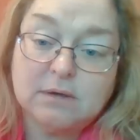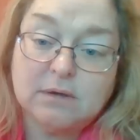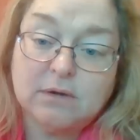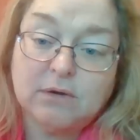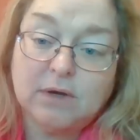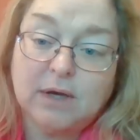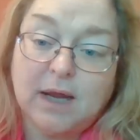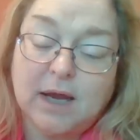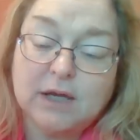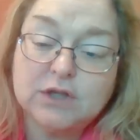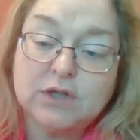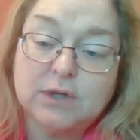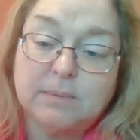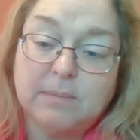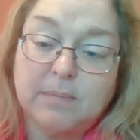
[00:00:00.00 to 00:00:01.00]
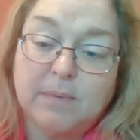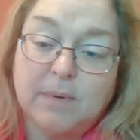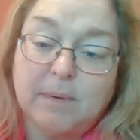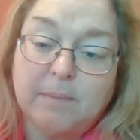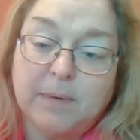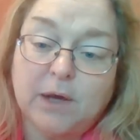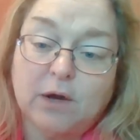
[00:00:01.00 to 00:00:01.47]
They're going to actually
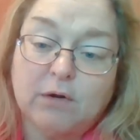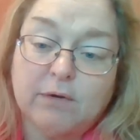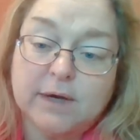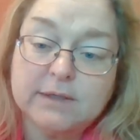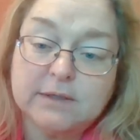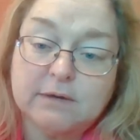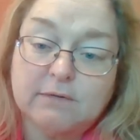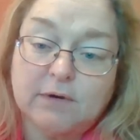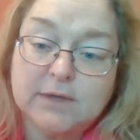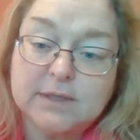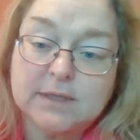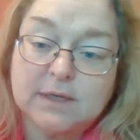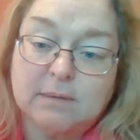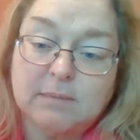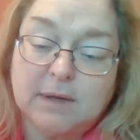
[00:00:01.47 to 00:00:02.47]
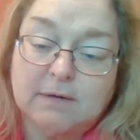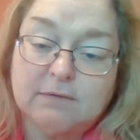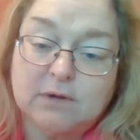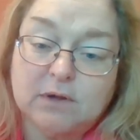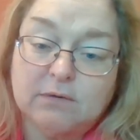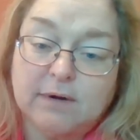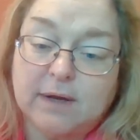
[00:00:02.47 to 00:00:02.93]
be aggressive on some
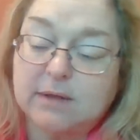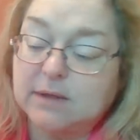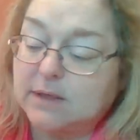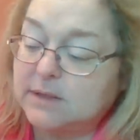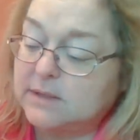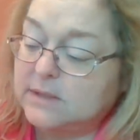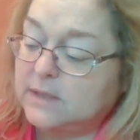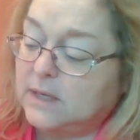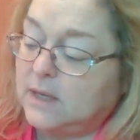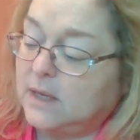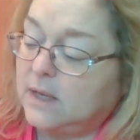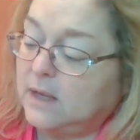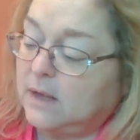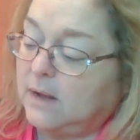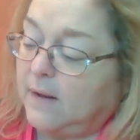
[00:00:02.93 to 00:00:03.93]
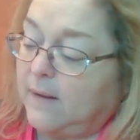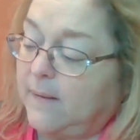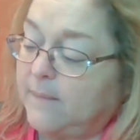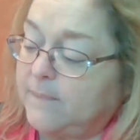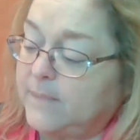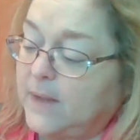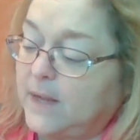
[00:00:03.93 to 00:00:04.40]
level around this.
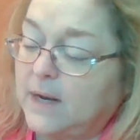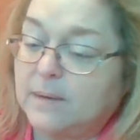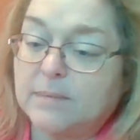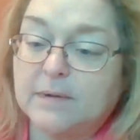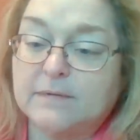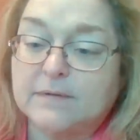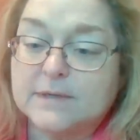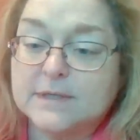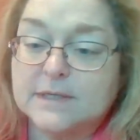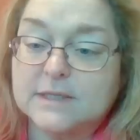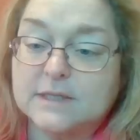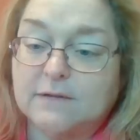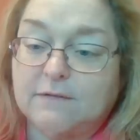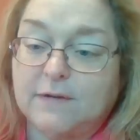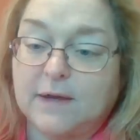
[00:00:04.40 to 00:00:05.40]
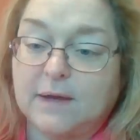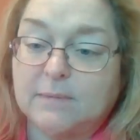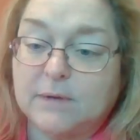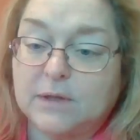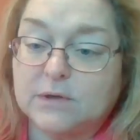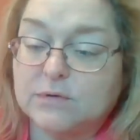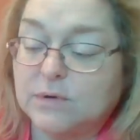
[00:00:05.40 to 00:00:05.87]
And I believe this is the
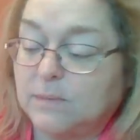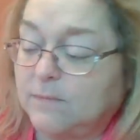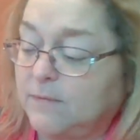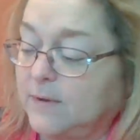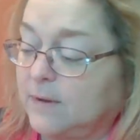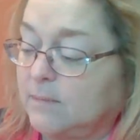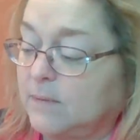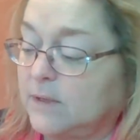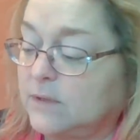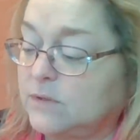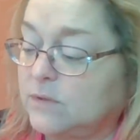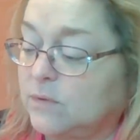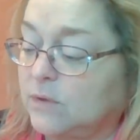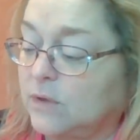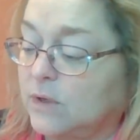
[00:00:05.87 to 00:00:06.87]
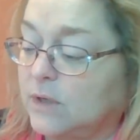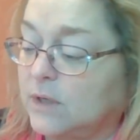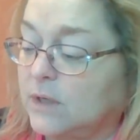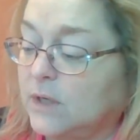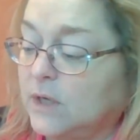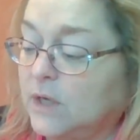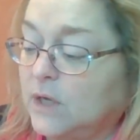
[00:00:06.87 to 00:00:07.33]
family, the Trump family. So they're going
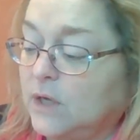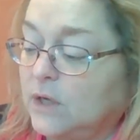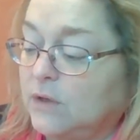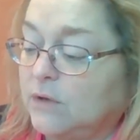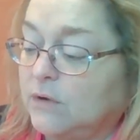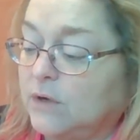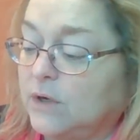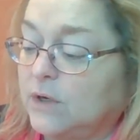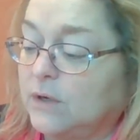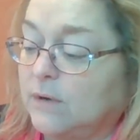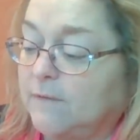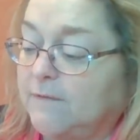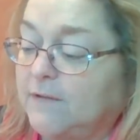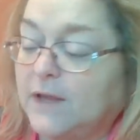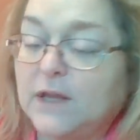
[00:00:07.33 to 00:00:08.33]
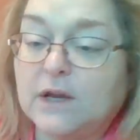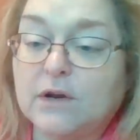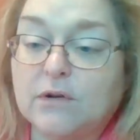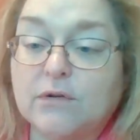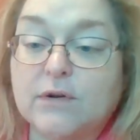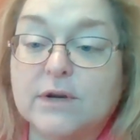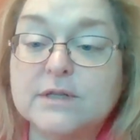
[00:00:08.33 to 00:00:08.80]
to fight it
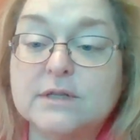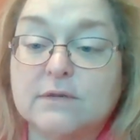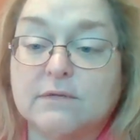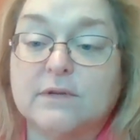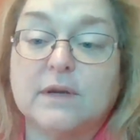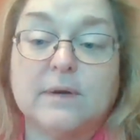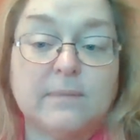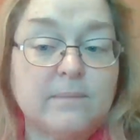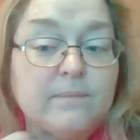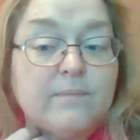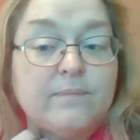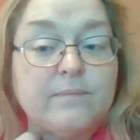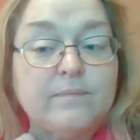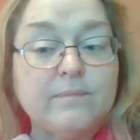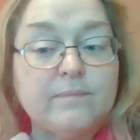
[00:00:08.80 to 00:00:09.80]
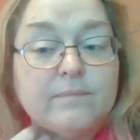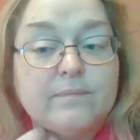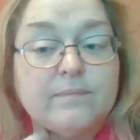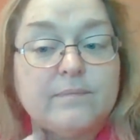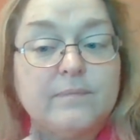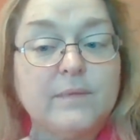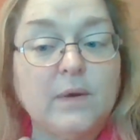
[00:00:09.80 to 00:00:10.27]
aggressively.
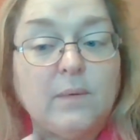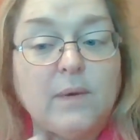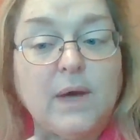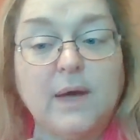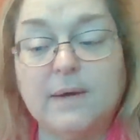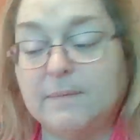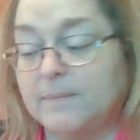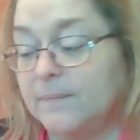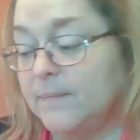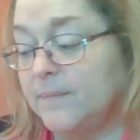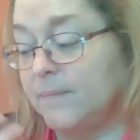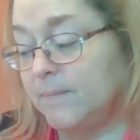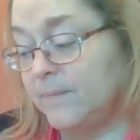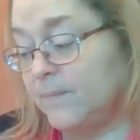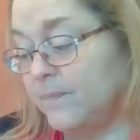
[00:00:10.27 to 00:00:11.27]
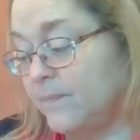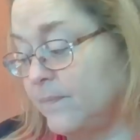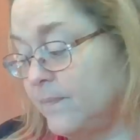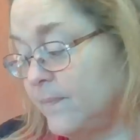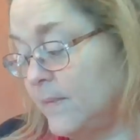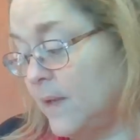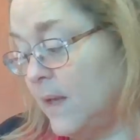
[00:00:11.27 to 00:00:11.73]
Okay.
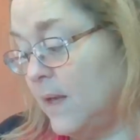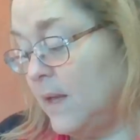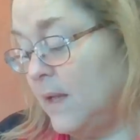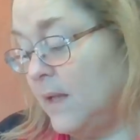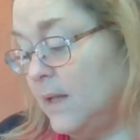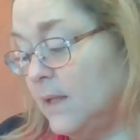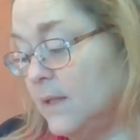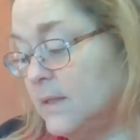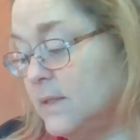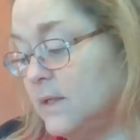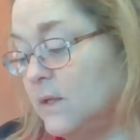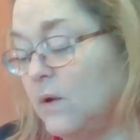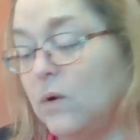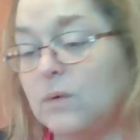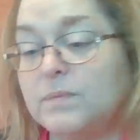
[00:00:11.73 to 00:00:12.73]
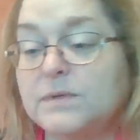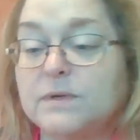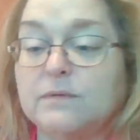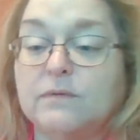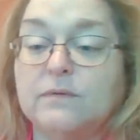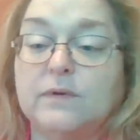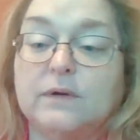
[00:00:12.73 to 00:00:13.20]
Let's see the hopes
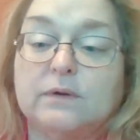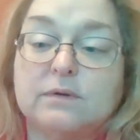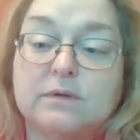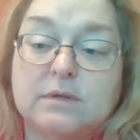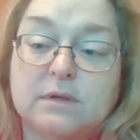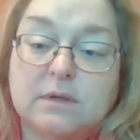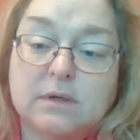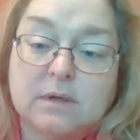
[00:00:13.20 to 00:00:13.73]
and fears.